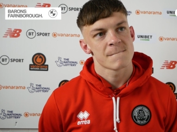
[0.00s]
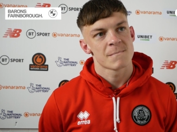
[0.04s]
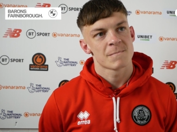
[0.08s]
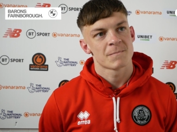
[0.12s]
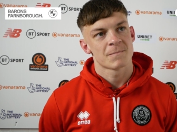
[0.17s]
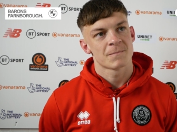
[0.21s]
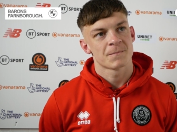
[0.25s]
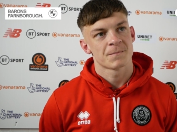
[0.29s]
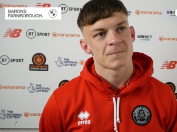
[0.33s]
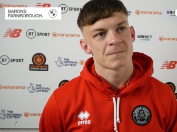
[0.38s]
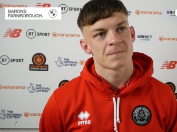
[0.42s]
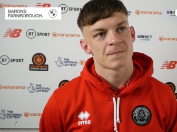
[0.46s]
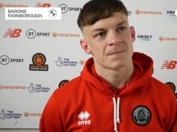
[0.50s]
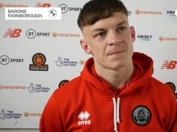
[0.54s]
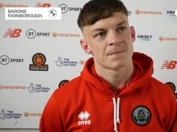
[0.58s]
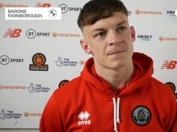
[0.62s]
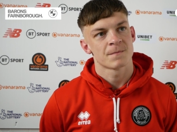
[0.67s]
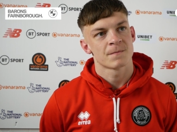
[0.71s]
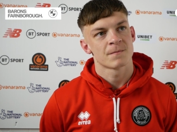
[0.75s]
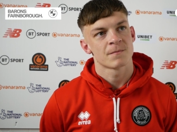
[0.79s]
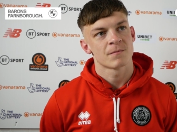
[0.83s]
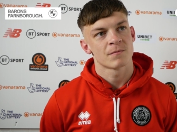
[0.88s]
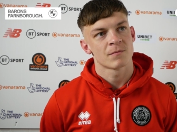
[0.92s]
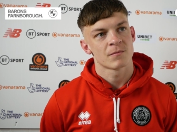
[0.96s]
This, the
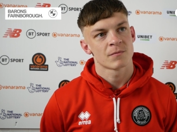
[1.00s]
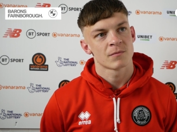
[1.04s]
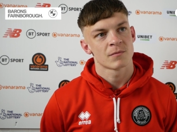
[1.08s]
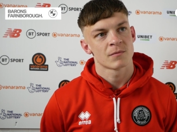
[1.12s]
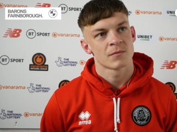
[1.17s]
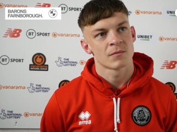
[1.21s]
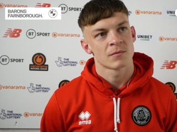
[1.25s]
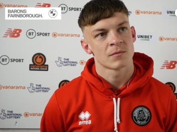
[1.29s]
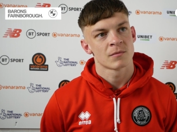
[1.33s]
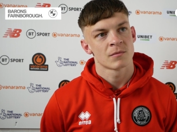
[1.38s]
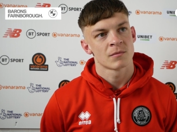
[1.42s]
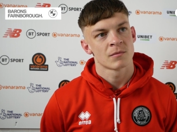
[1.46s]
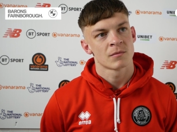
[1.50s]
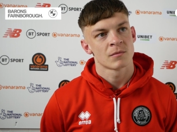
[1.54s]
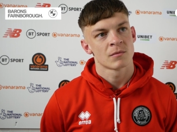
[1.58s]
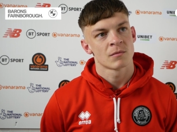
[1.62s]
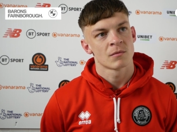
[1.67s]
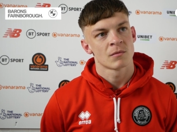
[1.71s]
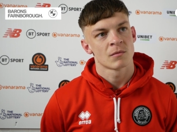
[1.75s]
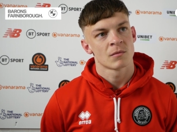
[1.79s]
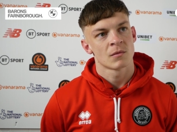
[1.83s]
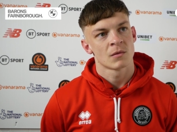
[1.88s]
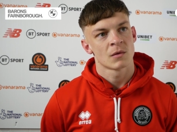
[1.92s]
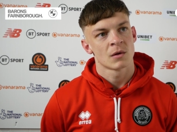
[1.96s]
result ultimately wasn't what they were
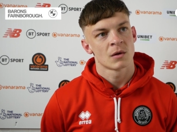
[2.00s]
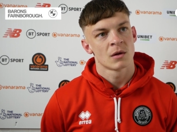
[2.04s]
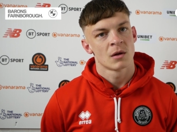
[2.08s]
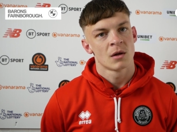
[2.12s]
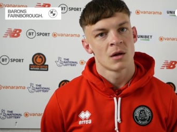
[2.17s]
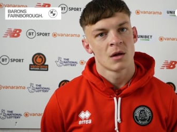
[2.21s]
after today.